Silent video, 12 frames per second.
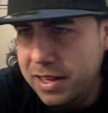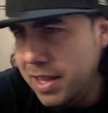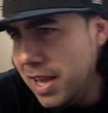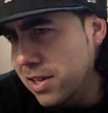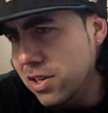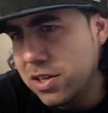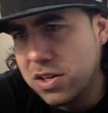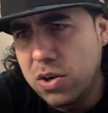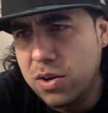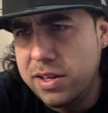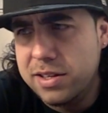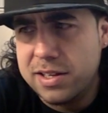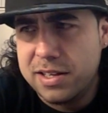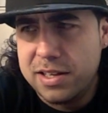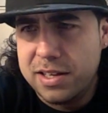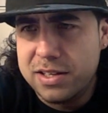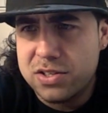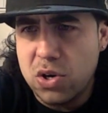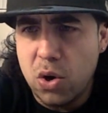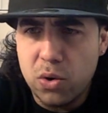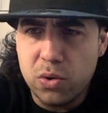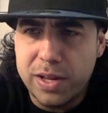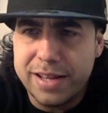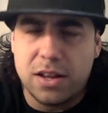yeah, look, is
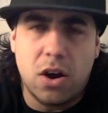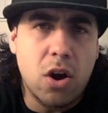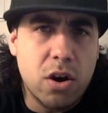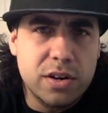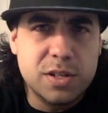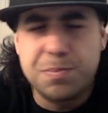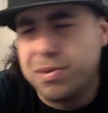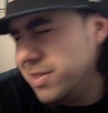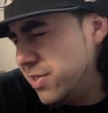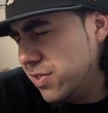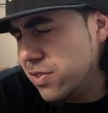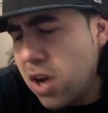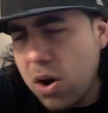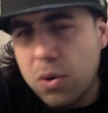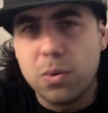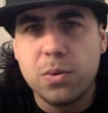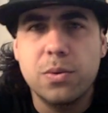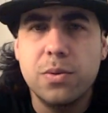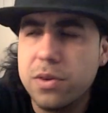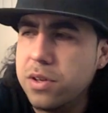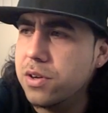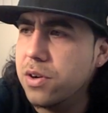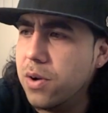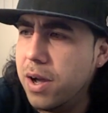Cotto like the hardest puncher? No.
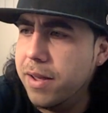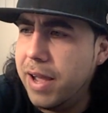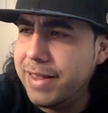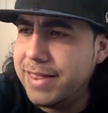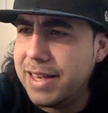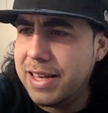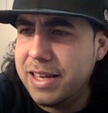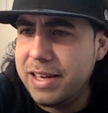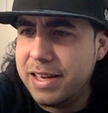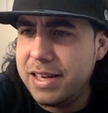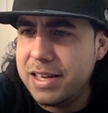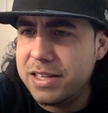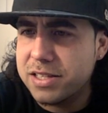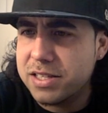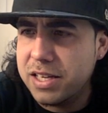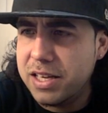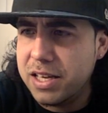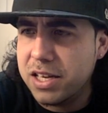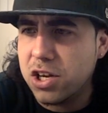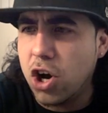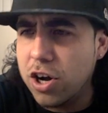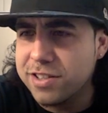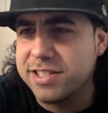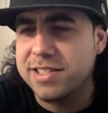You know, I think he
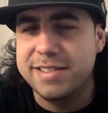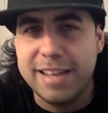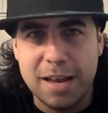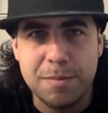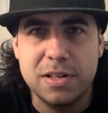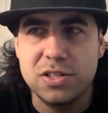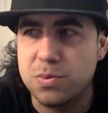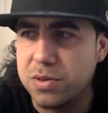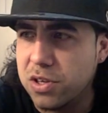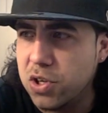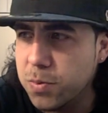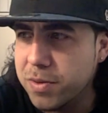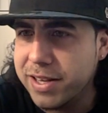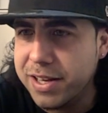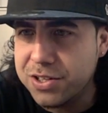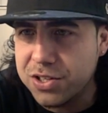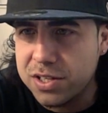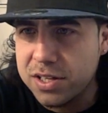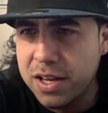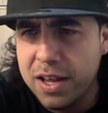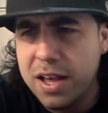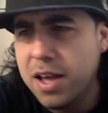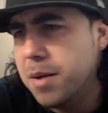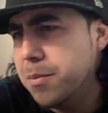causes damage with accumulation.
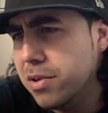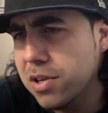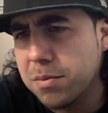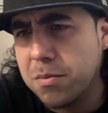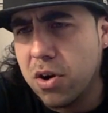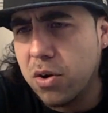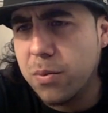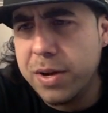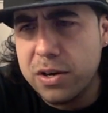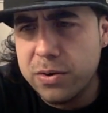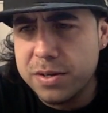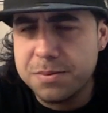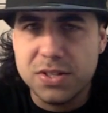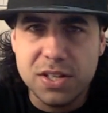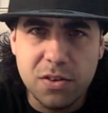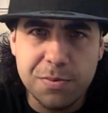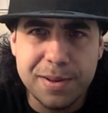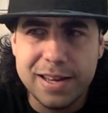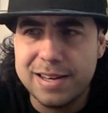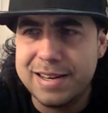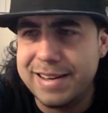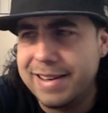But look, Margarito himself, man,